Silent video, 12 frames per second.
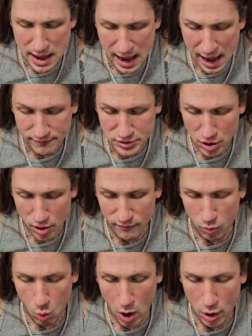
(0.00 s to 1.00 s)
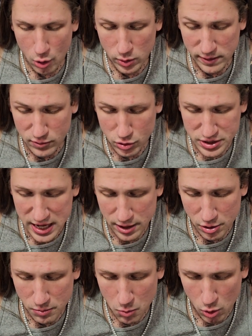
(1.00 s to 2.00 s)
Avatar of Woe, if there are
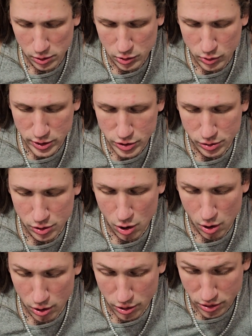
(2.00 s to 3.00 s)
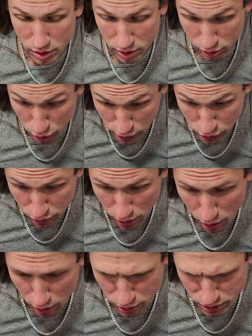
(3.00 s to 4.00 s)
10 or more creature
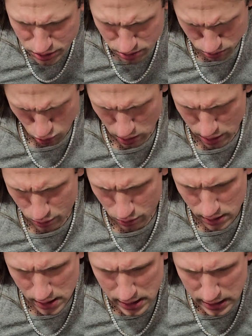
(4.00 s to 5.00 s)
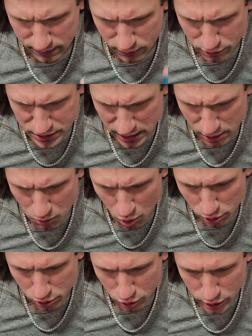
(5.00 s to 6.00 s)
cards, whoa. If there are 10 or
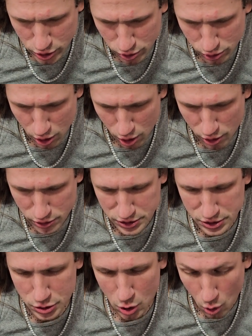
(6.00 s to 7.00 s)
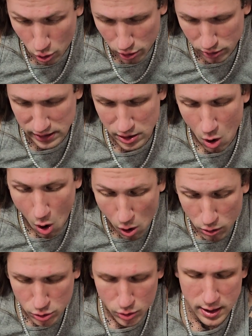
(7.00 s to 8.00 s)
more creature cards total in
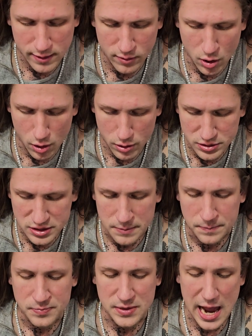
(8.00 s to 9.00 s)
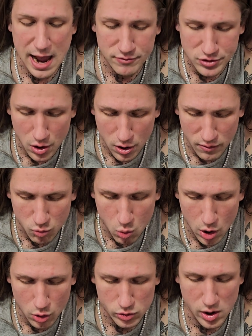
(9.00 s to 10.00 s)
all graveyards, Avatar of
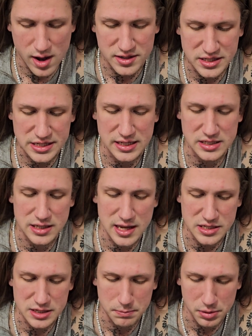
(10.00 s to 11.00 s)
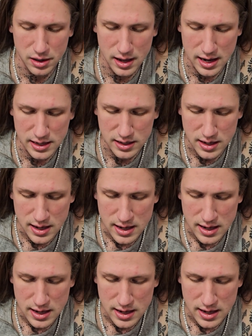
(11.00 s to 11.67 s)
Woe costs 6 less to play.